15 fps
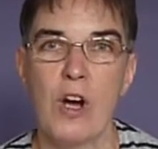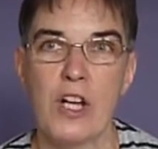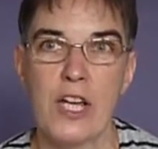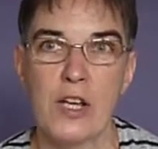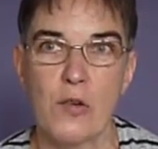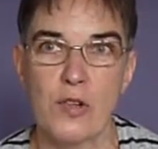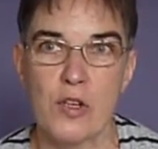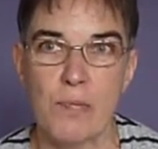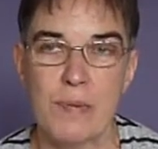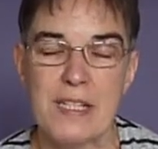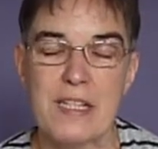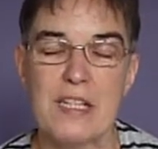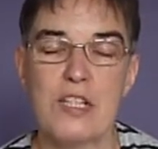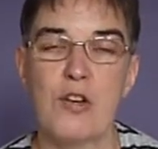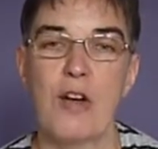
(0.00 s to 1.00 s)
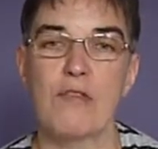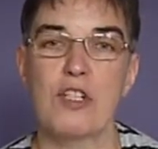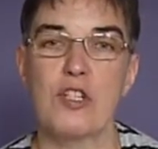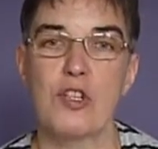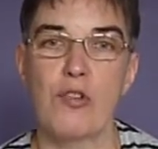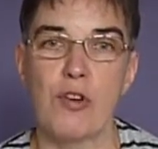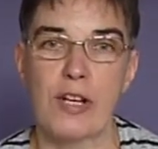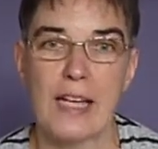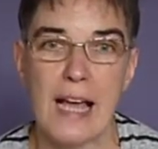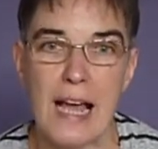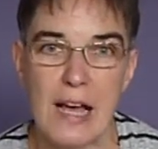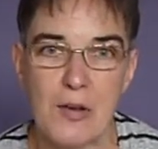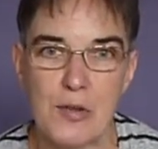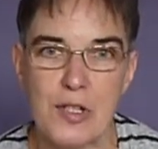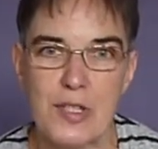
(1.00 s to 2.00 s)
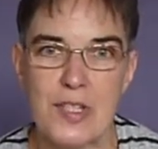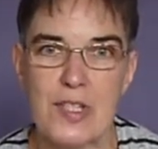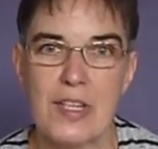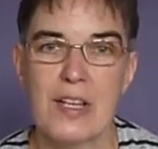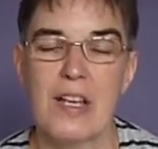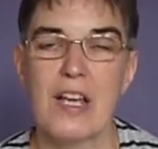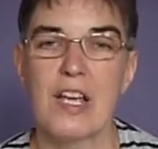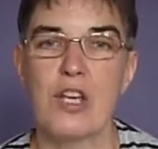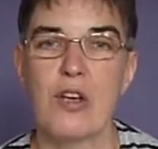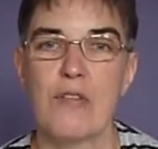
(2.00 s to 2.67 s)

working on your business. You have to do your accounts.